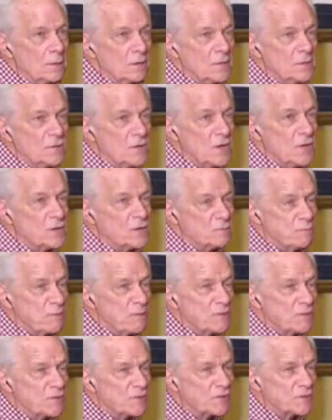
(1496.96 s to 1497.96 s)
Teach me
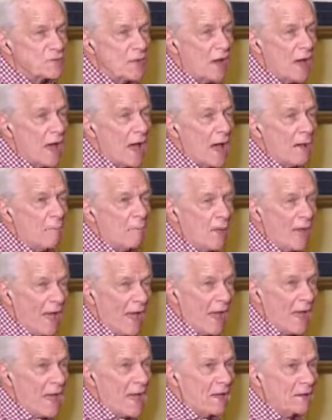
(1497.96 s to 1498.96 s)
to stop
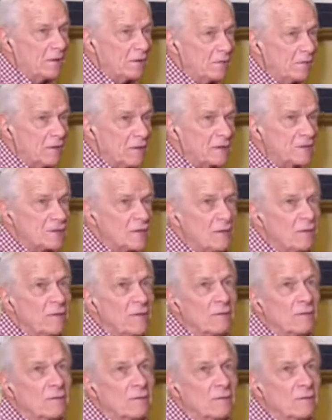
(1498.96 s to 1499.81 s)
and listen.